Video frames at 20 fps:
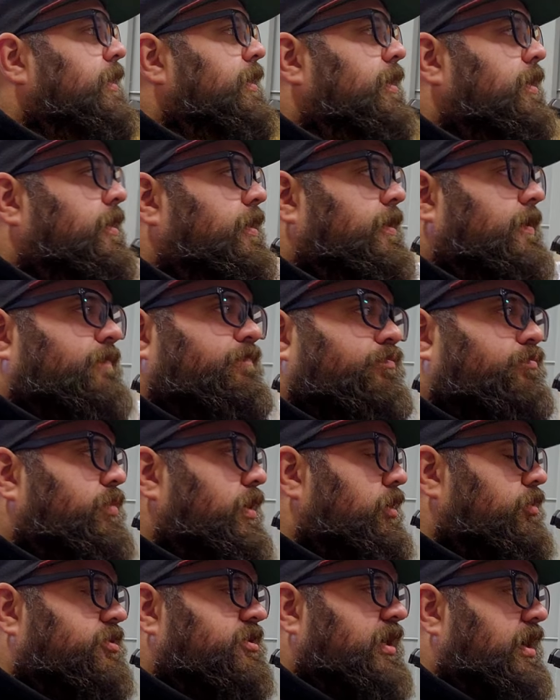Um, but
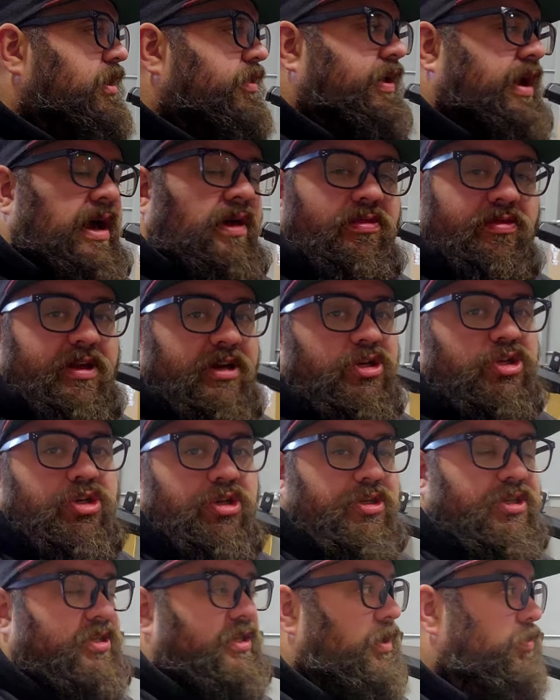outside of that, this
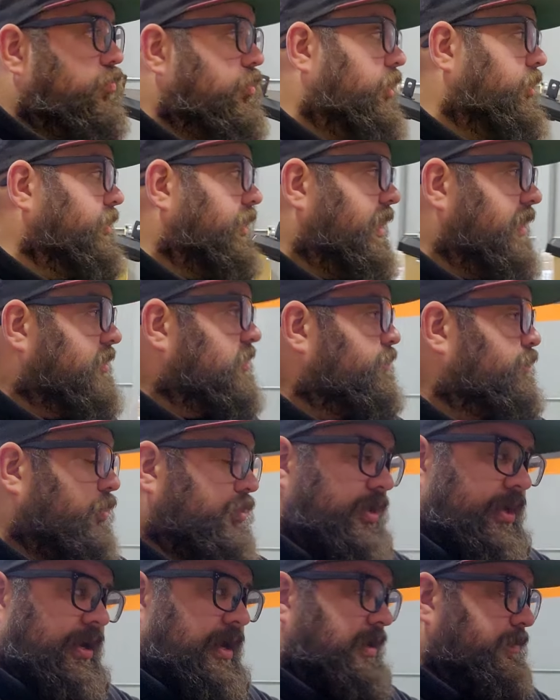should sit real nice. Put
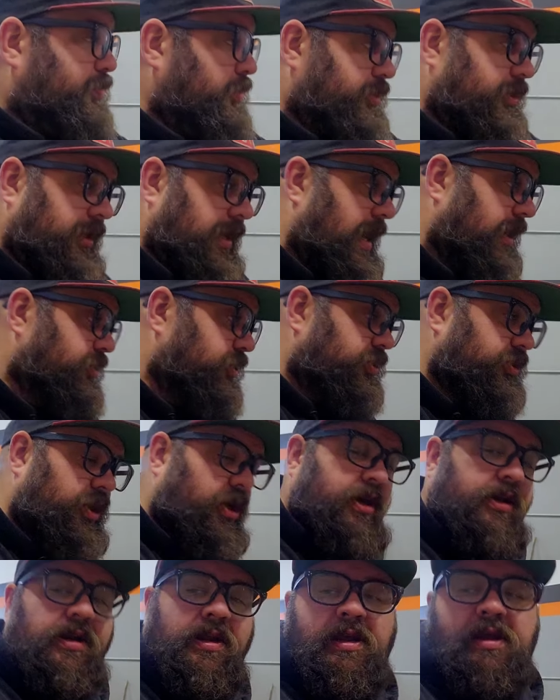the, put the latches
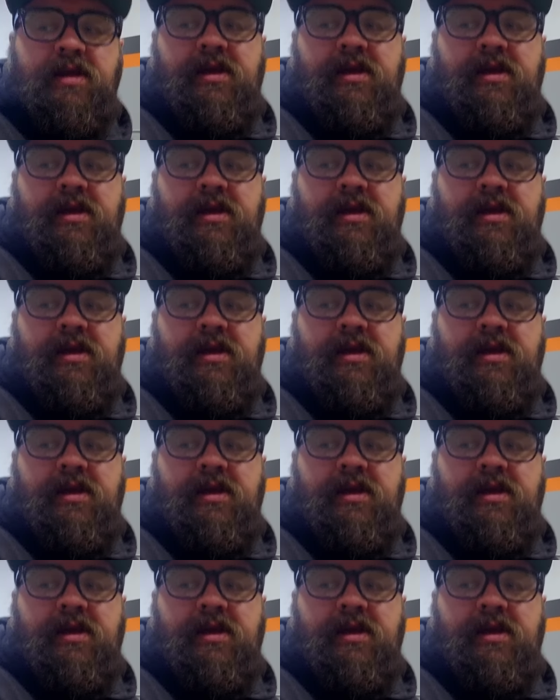on.